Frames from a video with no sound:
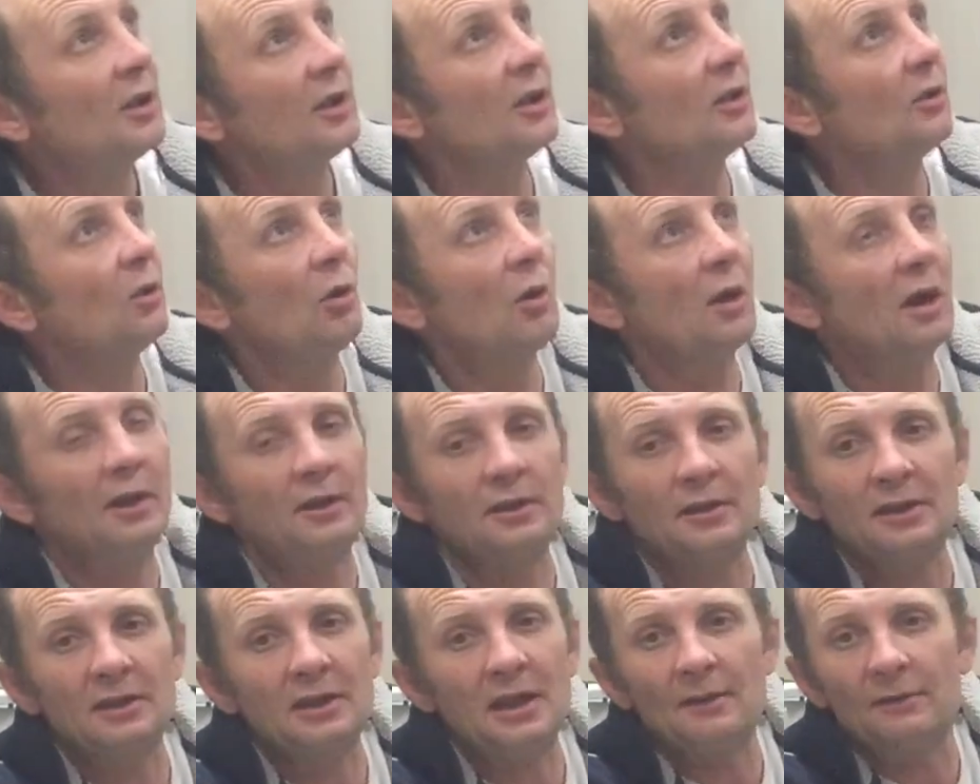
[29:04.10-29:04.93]
They
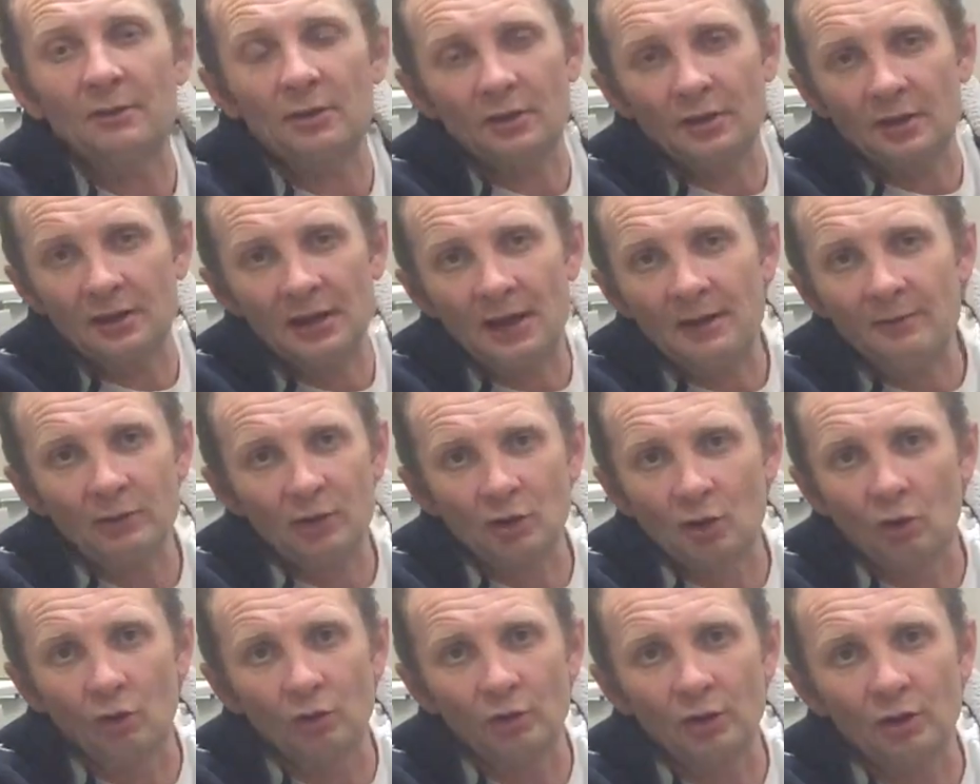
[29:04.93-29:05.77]
never
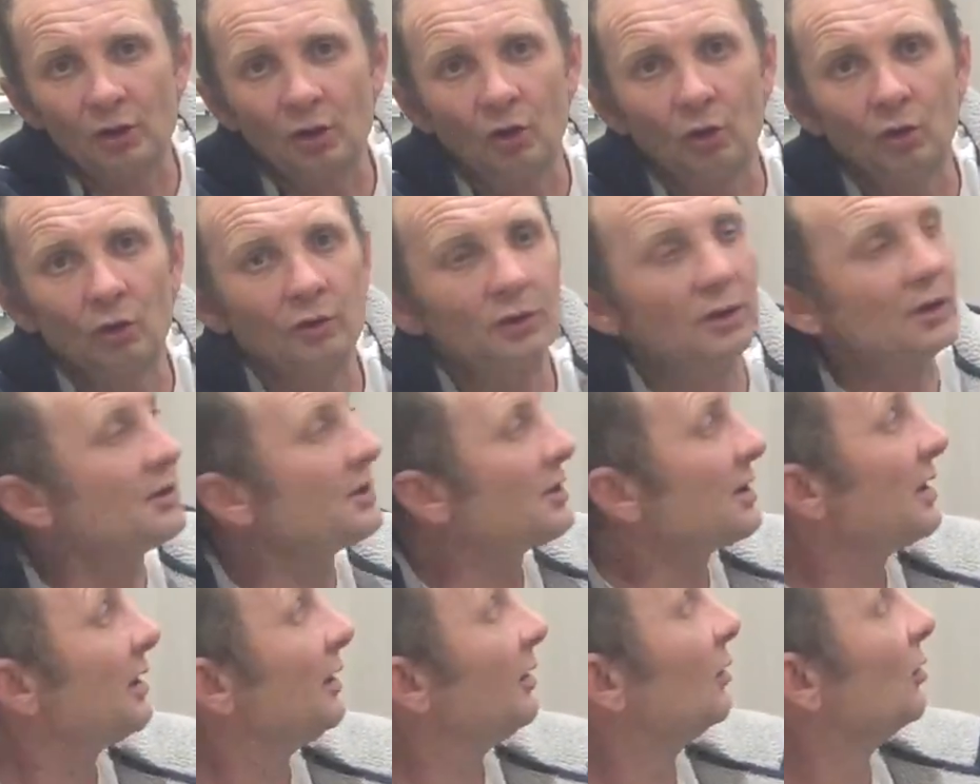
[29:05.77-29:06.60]
cut the
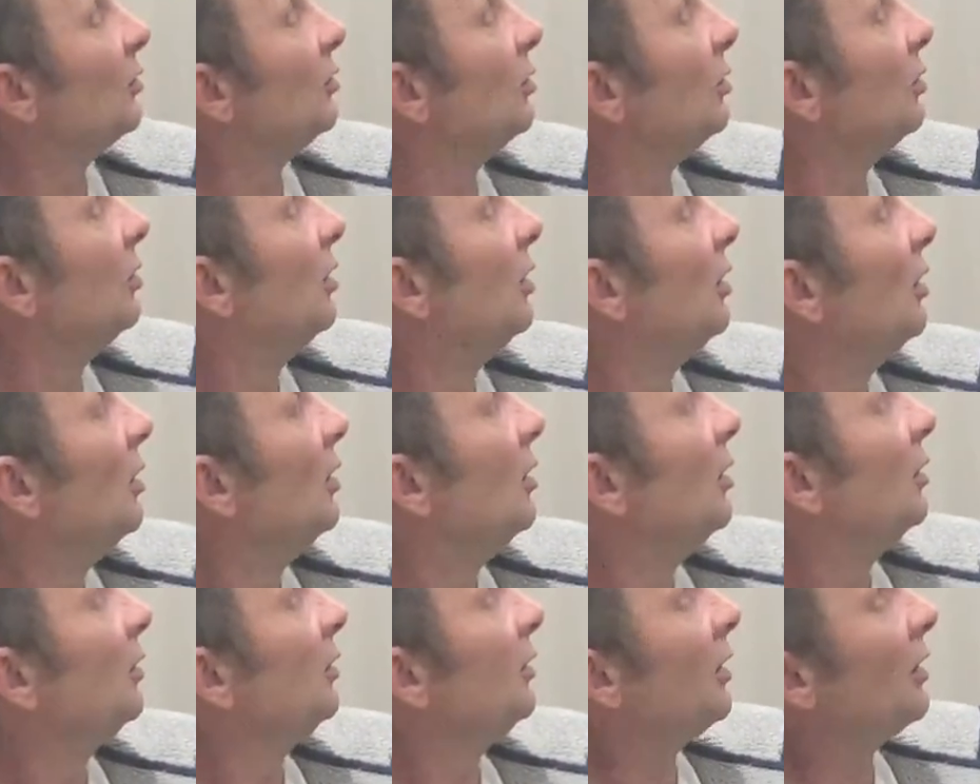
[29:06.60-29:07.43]
corners in, or,
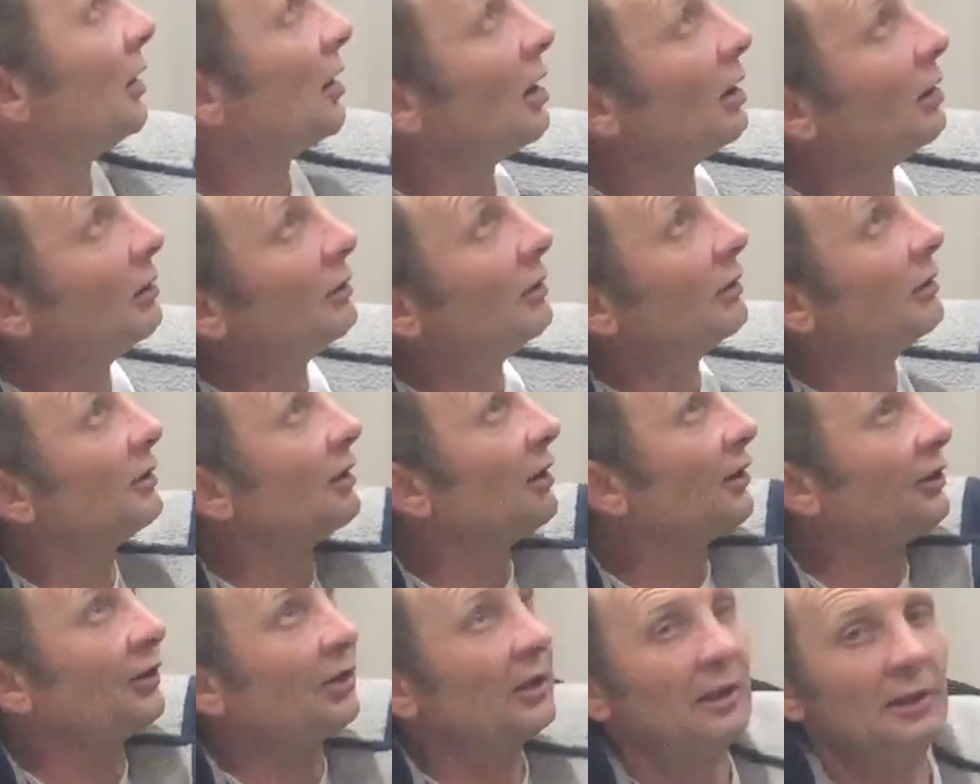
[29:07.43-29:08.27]
you know,
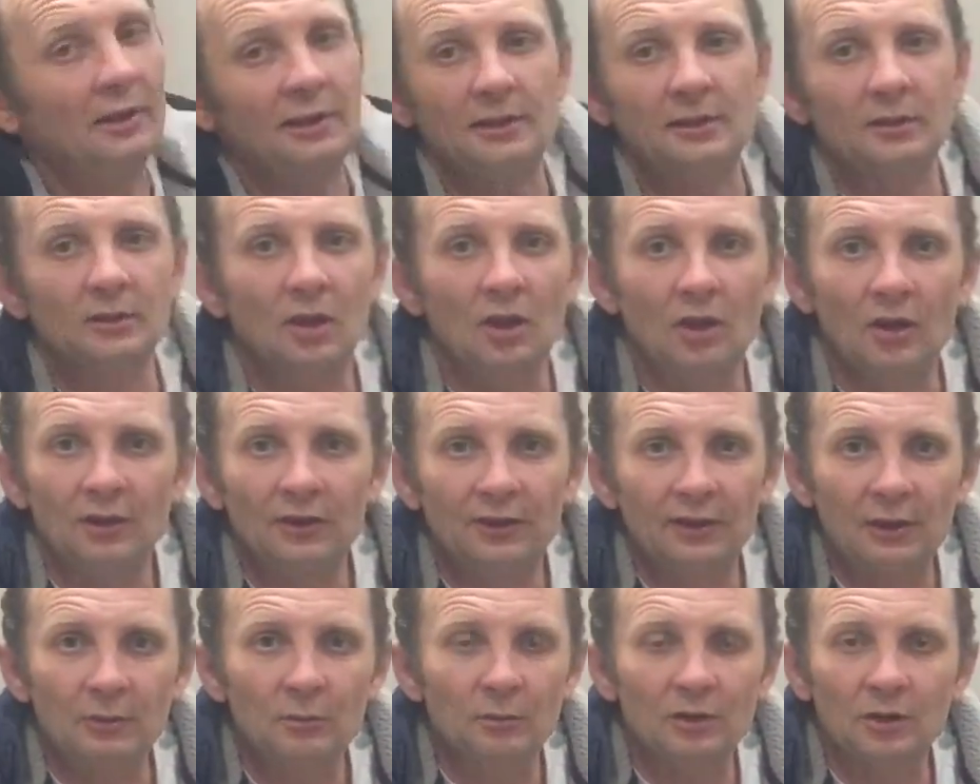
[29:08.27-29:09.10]
the ceiling
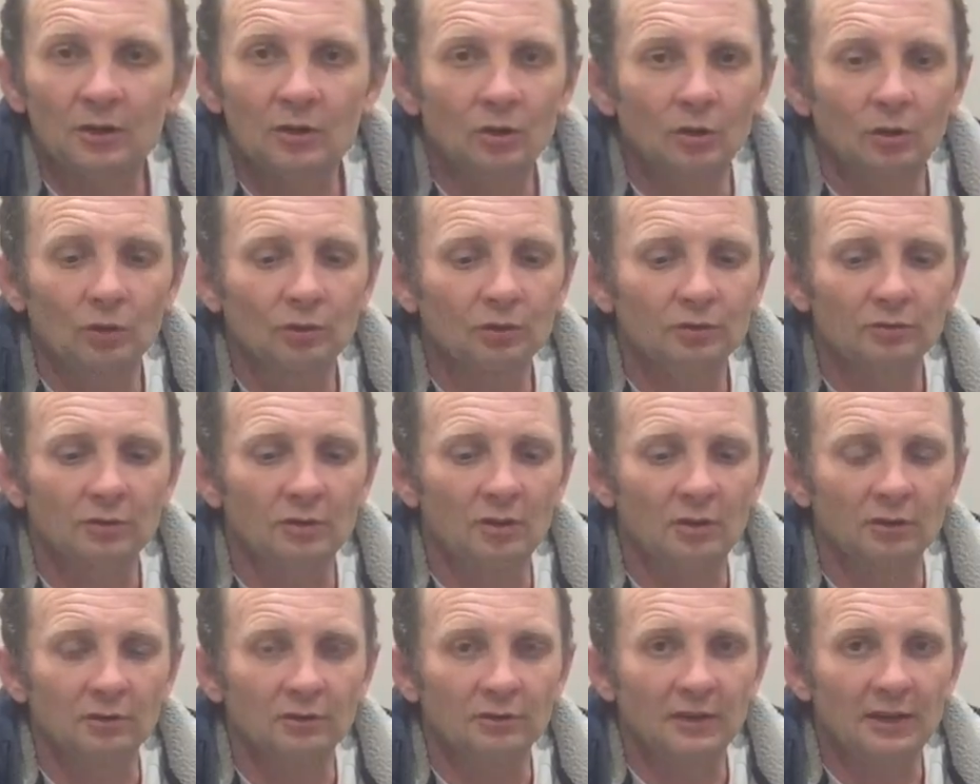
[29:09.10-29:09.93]
lines in with a corner
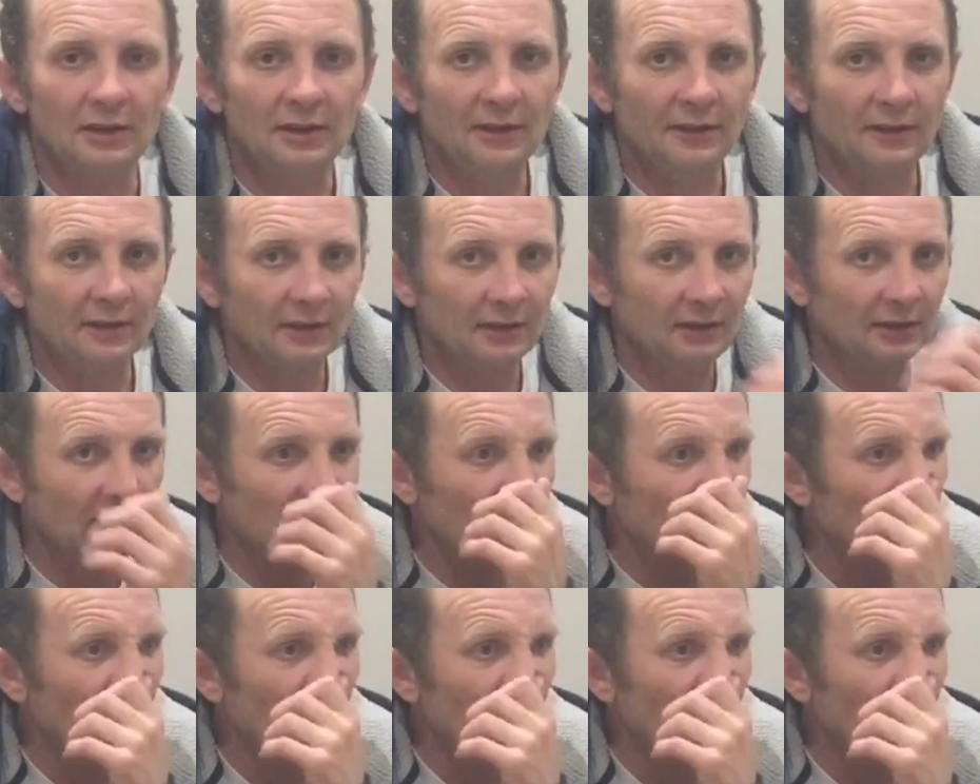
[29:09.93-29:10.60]
roll or anything.